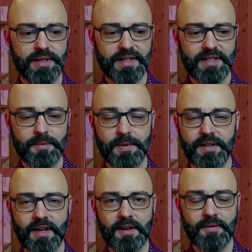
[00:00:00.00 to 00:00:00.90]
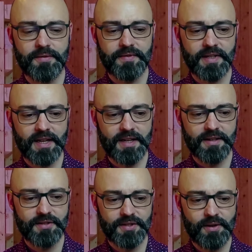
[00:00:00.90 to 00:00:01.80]
computed, except that I've
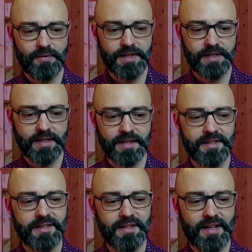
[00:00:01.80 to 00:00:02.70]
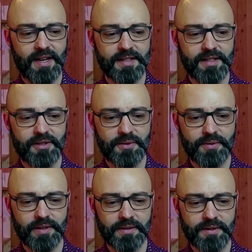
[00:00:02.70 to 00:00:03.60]
solved it and asked it
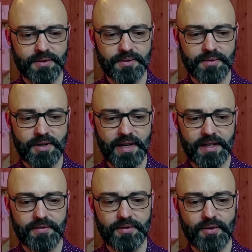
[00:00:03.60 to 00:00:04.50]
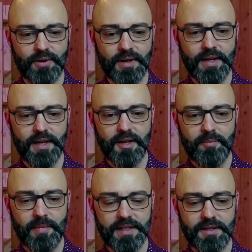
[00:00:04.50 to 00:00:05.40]
to collect for
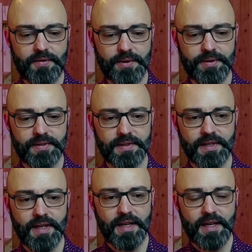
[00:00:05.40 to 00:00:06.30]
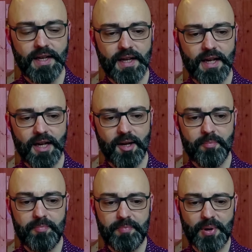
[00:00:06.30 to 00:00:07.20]
my different
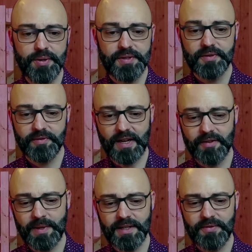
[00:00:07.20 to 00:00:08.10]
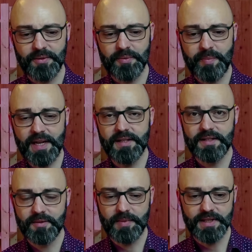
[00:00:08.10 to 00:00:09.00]
points, my different
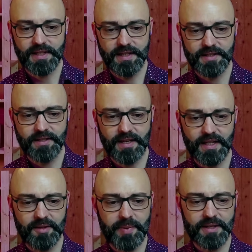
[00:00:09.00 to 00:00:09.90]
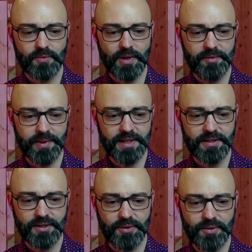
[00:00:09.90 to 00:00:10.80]
base, basically. So I get base 1,
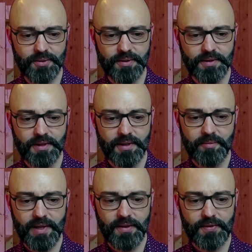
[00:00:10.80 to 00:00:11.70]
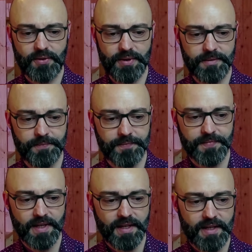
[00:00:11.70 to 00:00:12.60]
base 2, base 3.
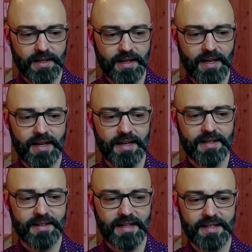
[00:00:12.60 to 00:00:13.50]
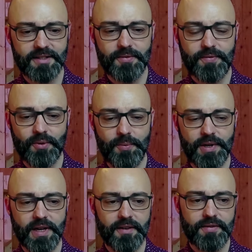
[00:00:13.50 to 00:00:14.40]
And that's the
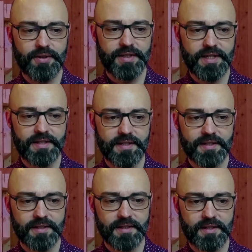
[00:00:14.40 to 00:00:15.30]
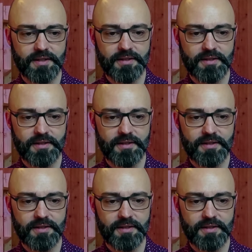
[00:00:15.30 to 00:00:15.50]
formula for this